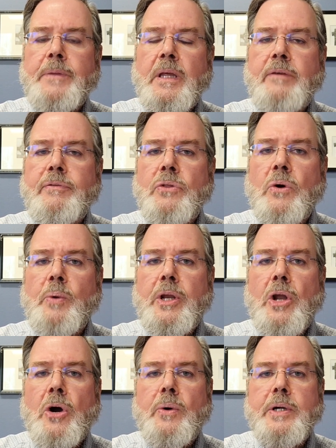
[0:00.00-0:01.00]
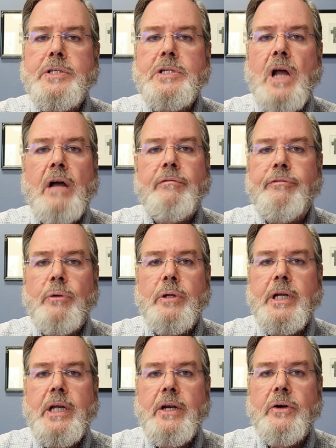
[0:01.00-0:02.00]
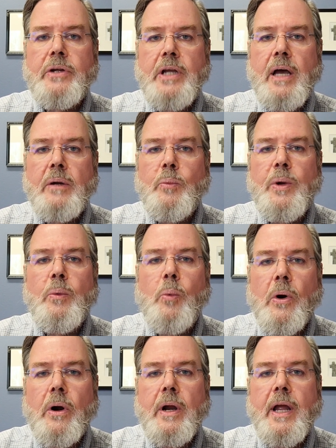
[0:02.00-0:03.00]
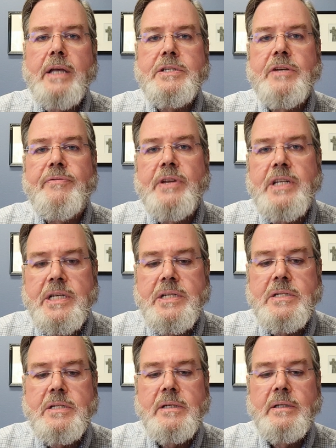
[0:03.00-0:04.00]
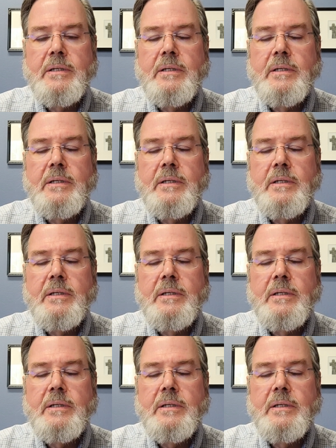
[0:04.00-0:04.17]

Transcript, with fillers: Even though we know it's not fully here yet, we work as if it is.